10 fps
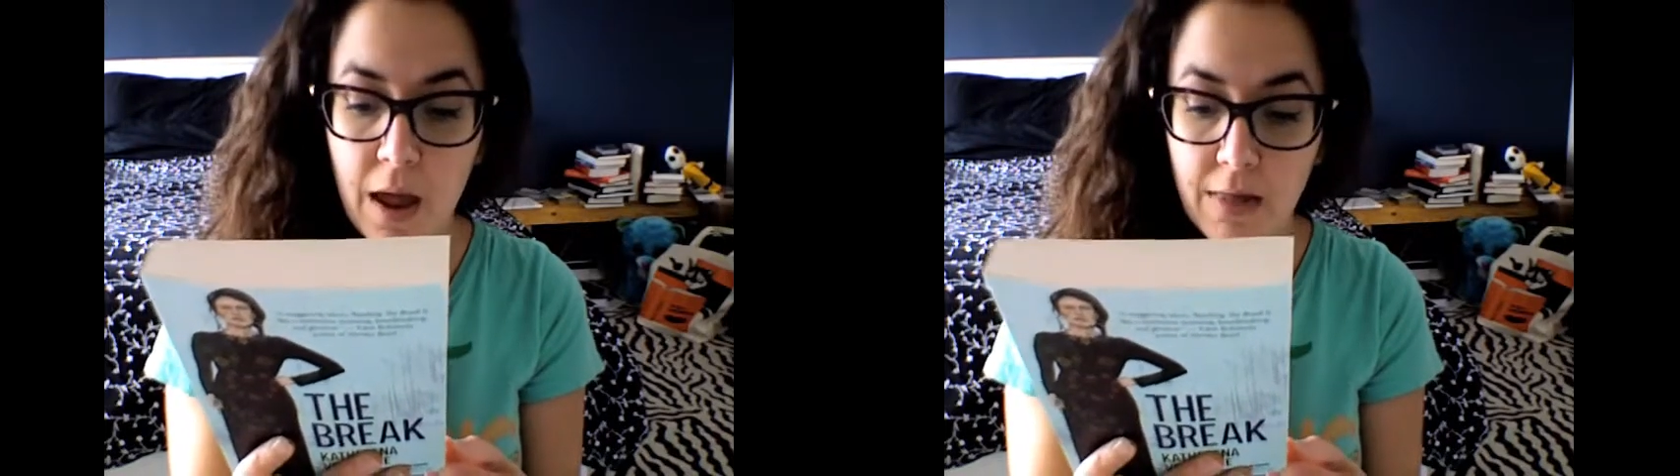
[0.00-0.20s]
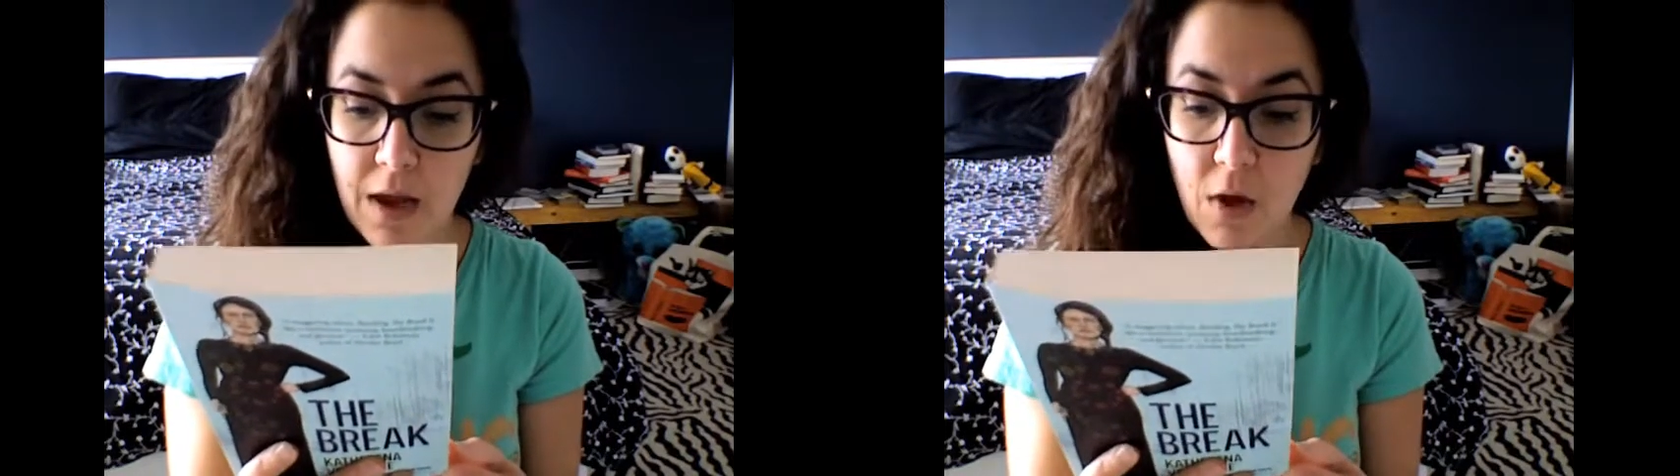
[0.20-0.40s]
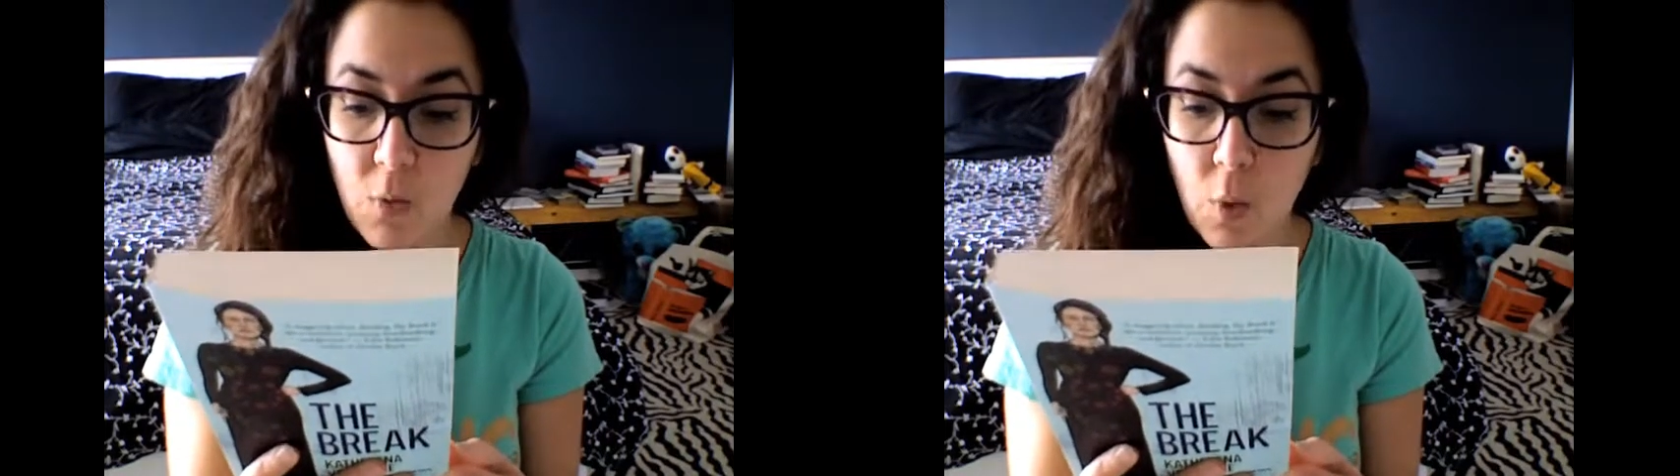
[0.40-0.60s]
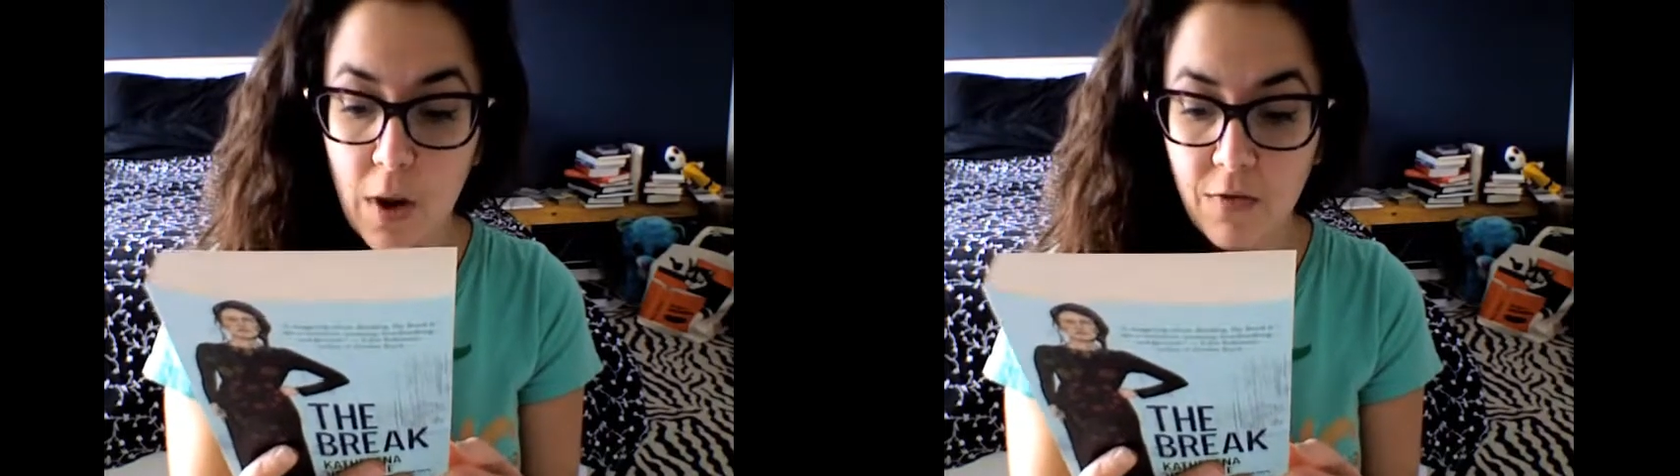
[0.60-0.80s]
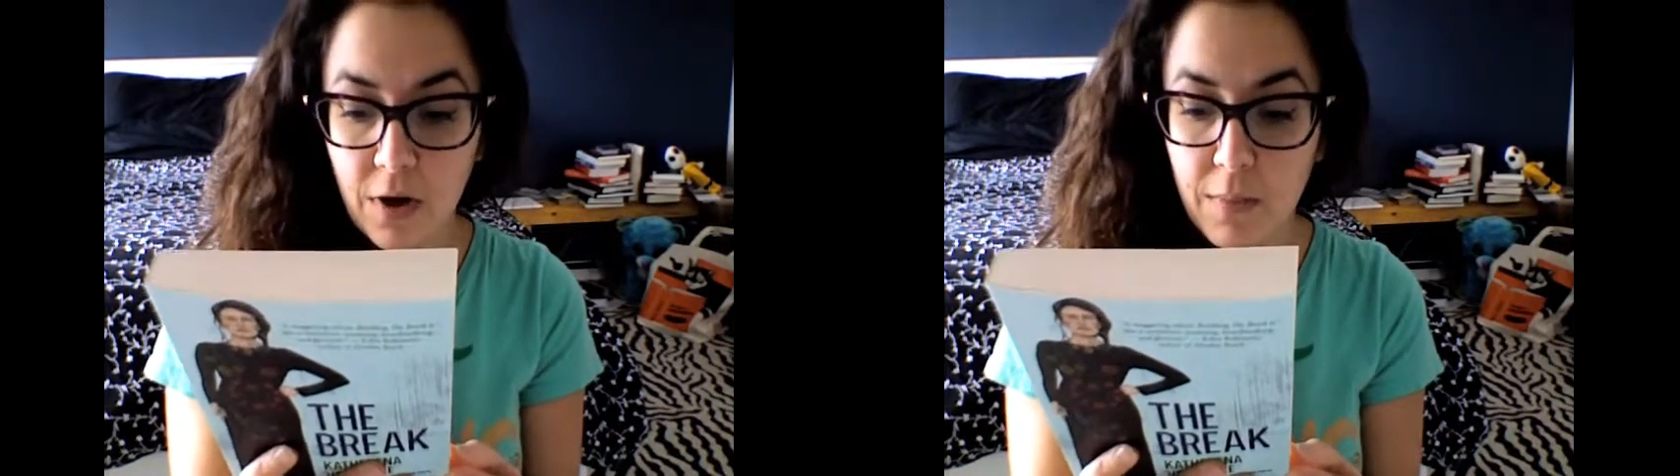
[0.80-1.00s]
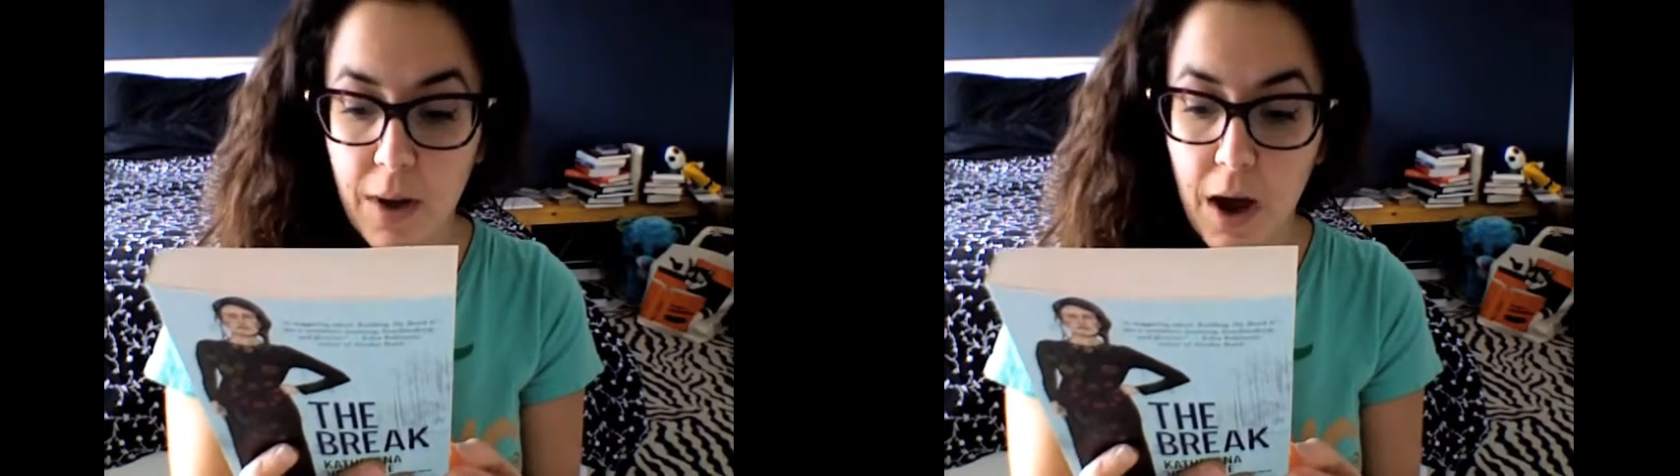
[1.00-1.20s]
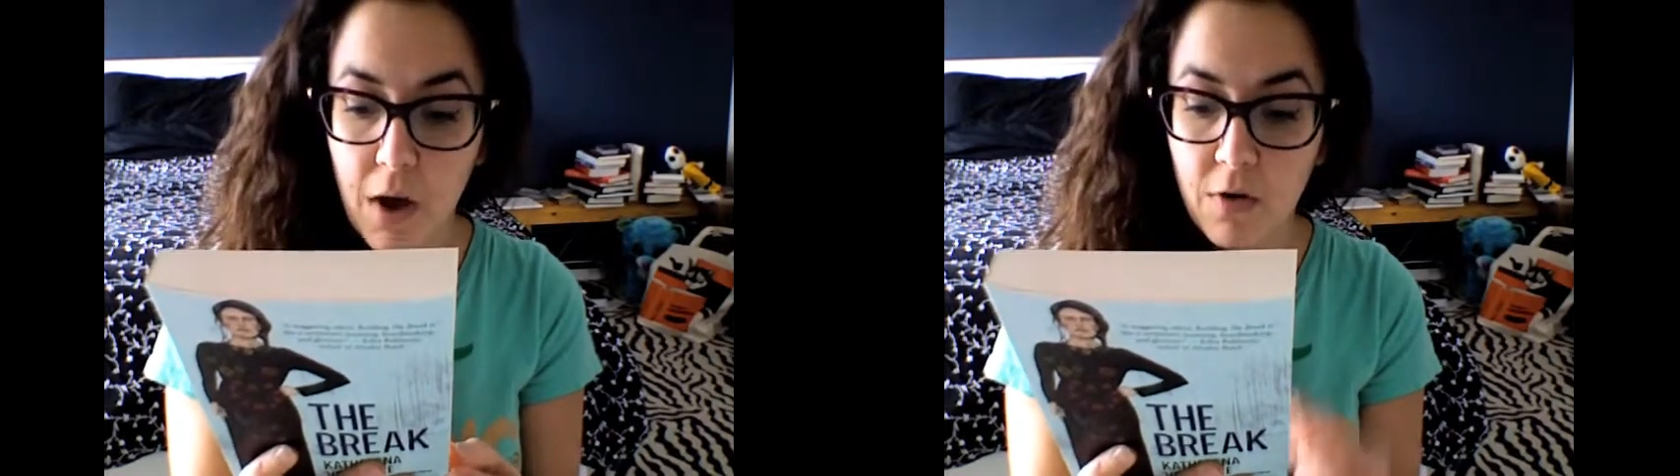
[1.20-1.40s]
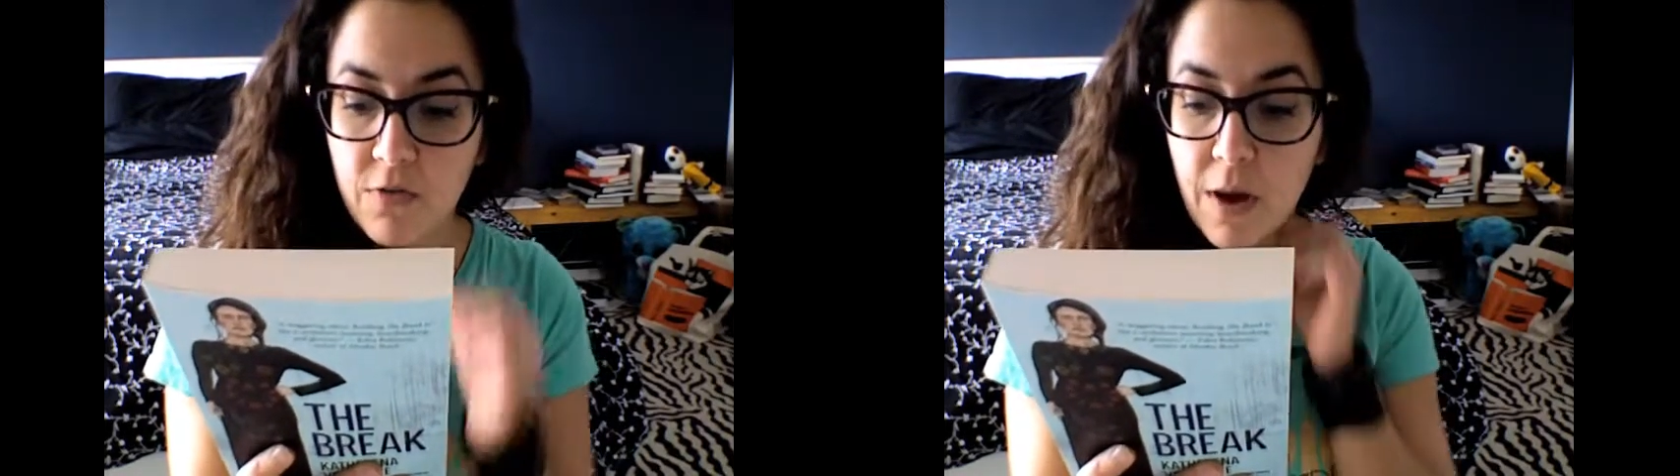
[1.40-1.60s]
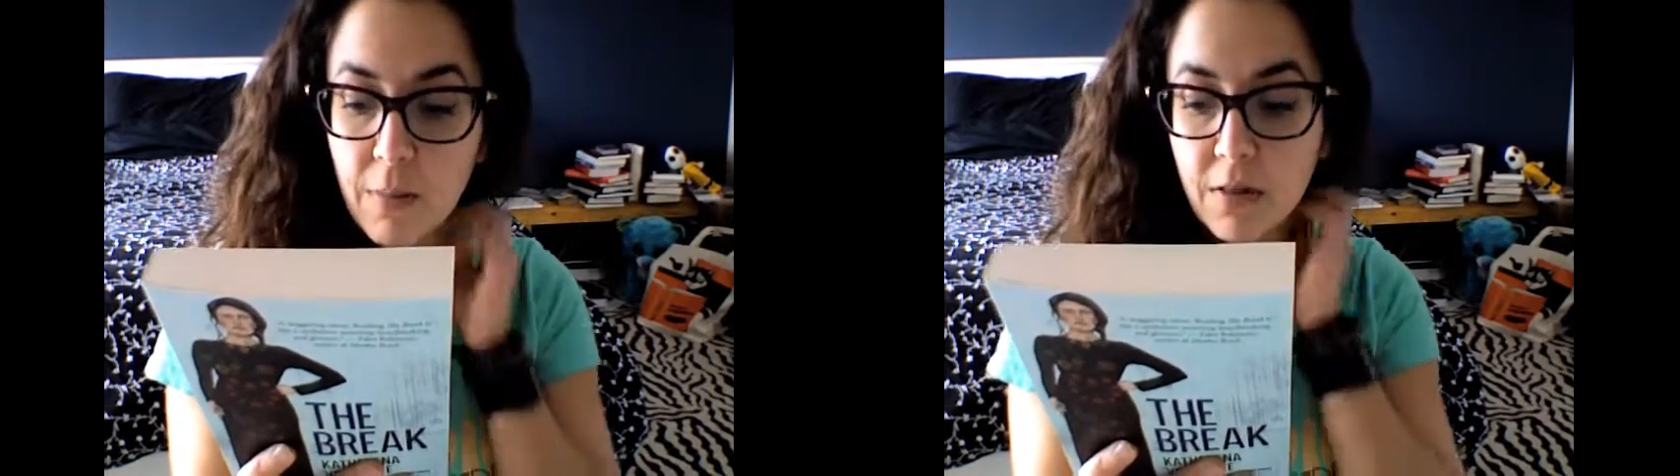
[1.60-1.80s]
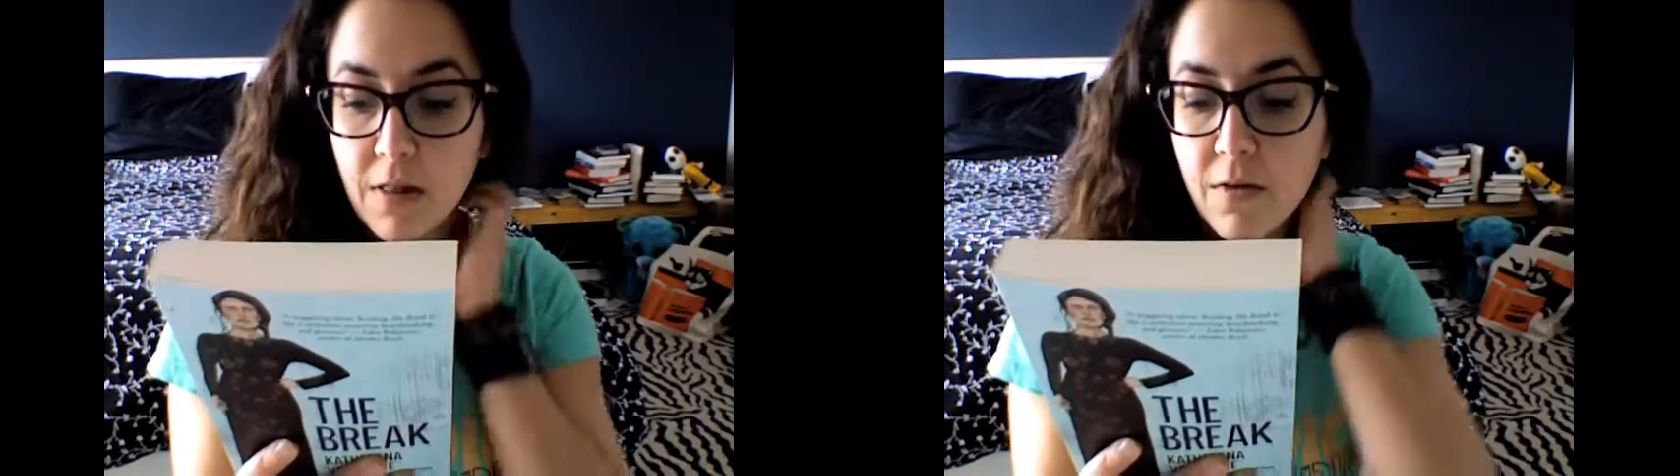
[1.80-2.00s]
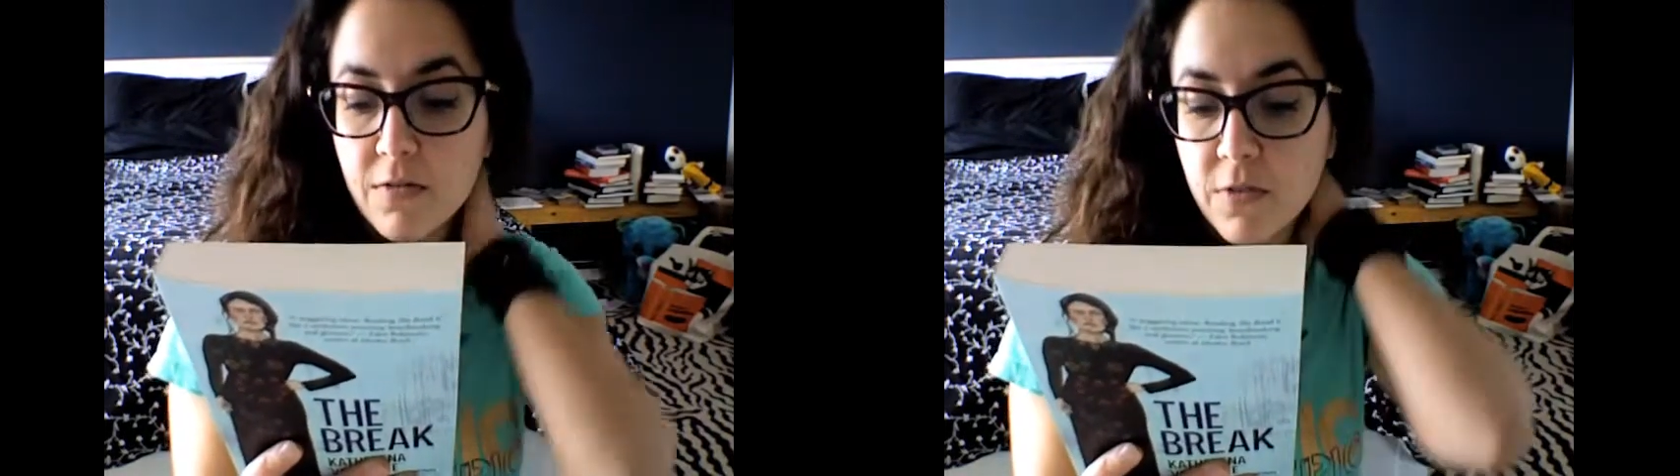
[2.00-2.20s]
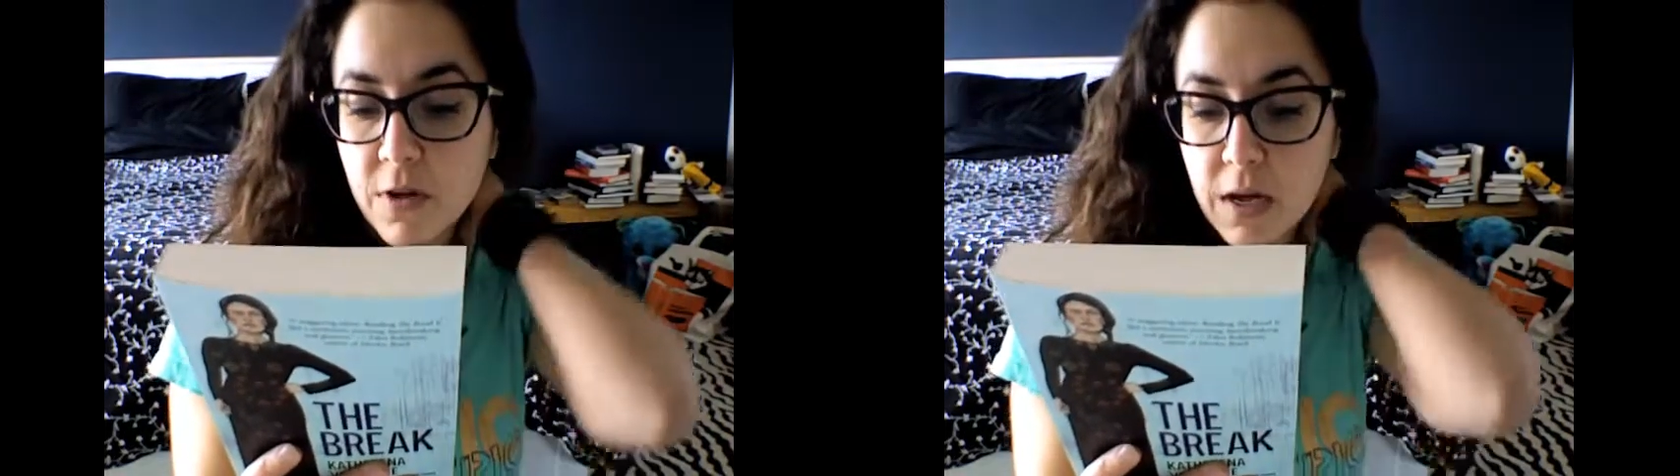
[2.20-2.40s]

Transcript: and the unwavering power of family love.